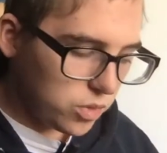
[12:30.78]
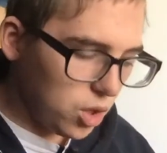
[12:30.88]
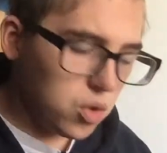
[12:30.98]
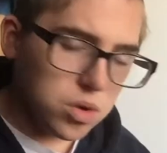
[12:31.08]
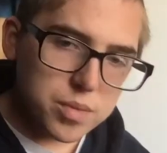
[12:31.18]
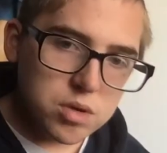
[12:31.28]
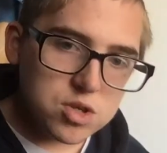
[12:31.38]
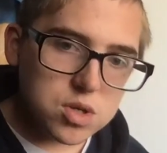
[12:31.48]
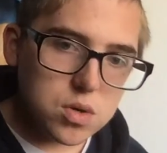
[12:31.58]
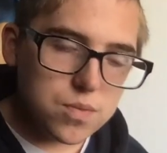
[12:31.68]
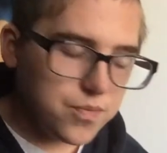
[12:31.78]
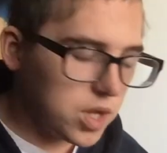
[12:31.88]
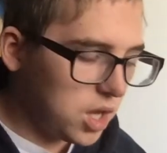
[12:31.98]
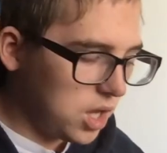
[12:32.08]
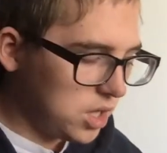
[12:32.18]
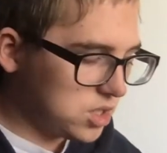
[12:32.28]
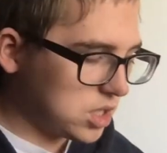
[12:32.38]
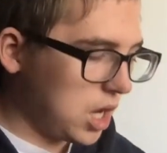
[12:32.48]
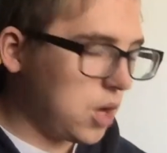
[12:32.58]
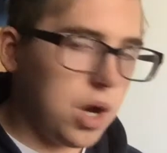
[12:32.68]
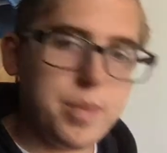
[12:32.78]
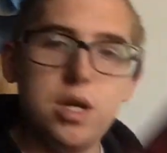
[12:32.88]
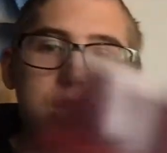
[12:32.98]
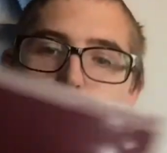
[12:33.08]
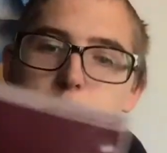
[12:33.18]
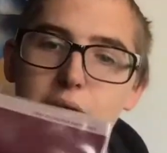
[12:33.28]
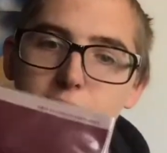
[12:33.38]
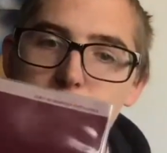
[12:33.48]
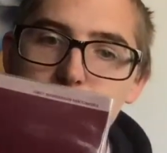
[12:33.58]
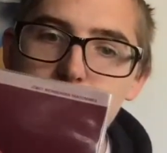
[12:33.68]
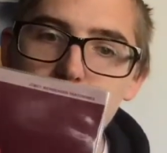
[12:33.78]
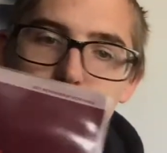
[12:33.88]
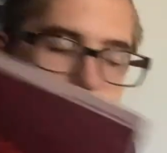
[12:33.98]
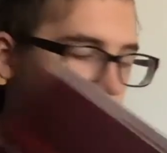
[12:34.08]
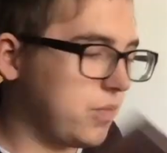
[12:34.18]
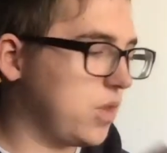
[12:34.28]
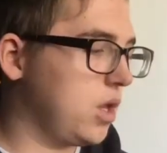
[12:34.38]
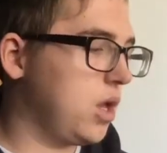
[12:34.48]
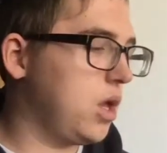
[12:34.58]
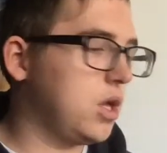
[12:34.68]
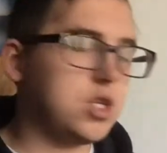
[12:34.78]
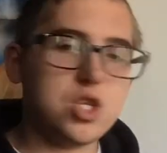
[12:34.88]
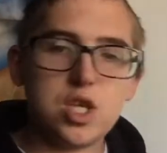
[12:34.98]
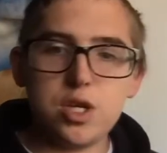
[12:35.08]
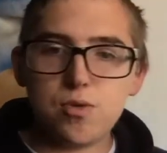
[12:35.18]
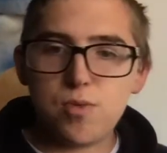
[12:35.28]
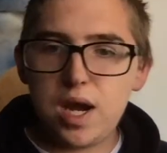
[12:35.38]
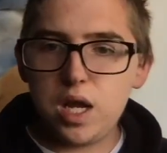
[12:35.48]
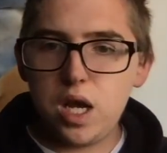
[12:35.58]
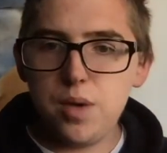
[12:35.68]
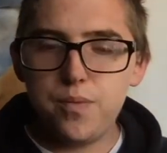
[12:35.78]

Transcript: or a musical. So I've been looking at Aladdin, Cinderella,